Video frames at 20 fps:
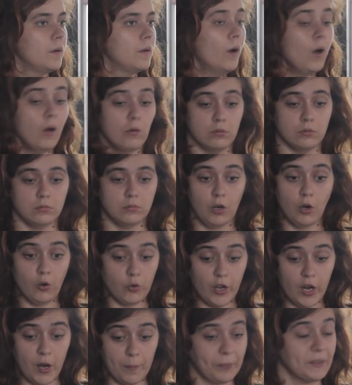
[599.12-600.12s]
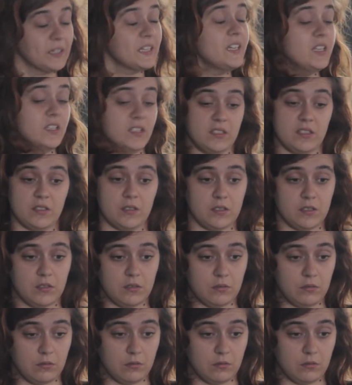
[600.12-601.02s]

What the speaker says: Oh yeah, please.